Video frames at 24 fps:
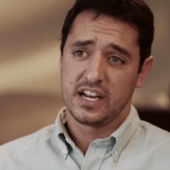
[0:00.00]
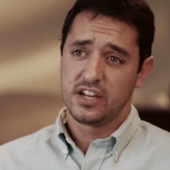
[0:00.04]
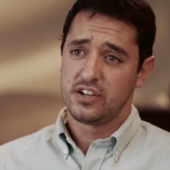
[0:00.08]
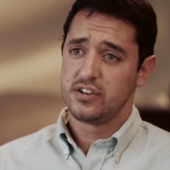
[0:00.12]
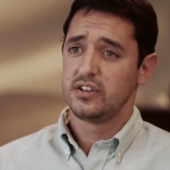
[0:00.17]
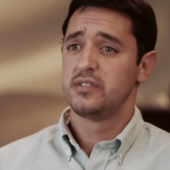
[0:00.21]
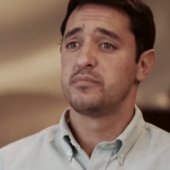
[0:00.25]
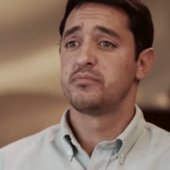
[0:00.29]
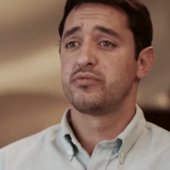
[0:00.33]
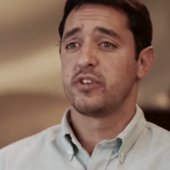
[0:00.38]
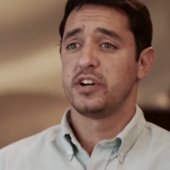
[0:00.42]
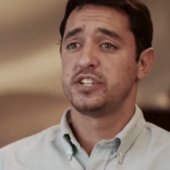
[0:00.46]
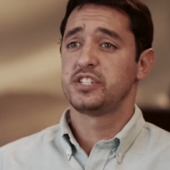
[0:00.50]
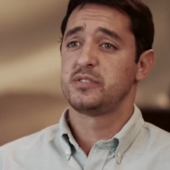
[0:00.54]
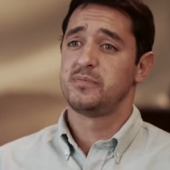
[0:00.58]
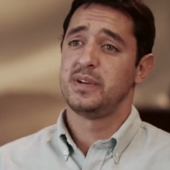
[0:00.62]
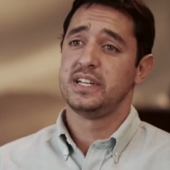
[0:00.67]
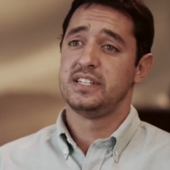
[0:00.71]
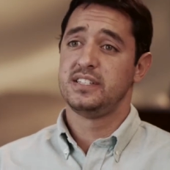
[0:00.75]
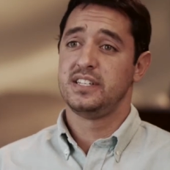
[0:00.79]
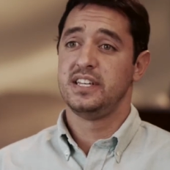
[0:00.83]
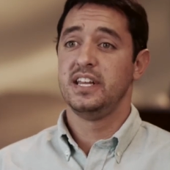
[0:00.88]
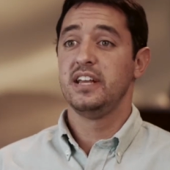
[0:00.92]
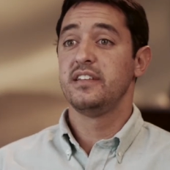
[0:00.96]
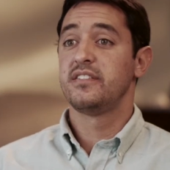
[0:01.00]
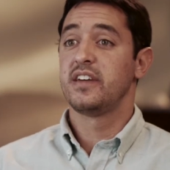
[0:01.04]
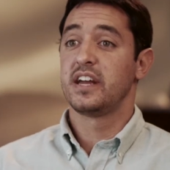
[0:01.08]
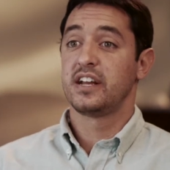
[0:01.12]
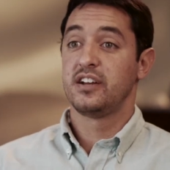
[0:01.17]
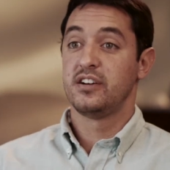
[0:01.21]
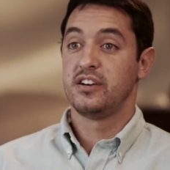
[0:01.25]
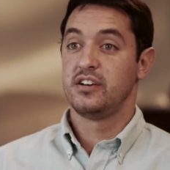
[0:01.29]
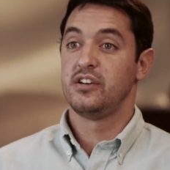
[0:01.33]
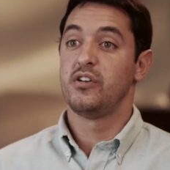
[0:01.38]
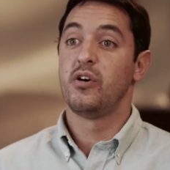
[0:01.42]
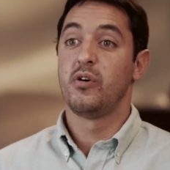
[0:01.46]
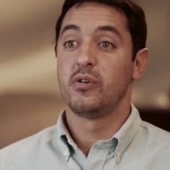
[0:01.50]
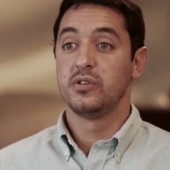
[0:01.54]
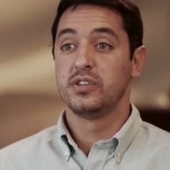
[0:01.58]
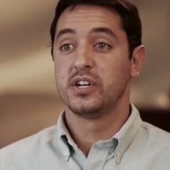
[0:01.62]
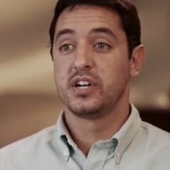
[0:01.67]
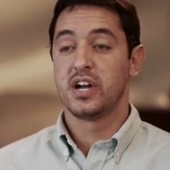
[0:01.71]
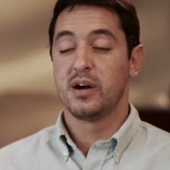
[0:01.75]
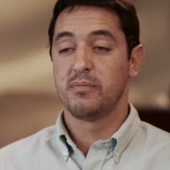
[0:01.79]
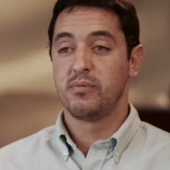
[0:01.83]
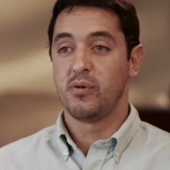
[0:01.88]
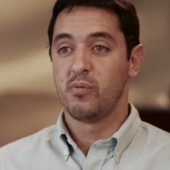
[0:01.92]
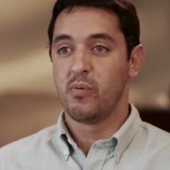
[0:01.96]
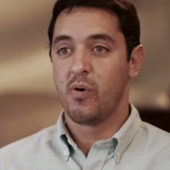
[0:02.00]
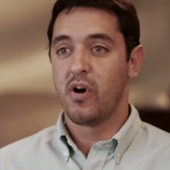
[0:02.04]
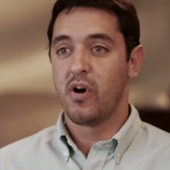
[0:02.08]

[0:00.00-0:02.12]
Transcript: I couldn't brush my teeth. I couldn't hold a cup of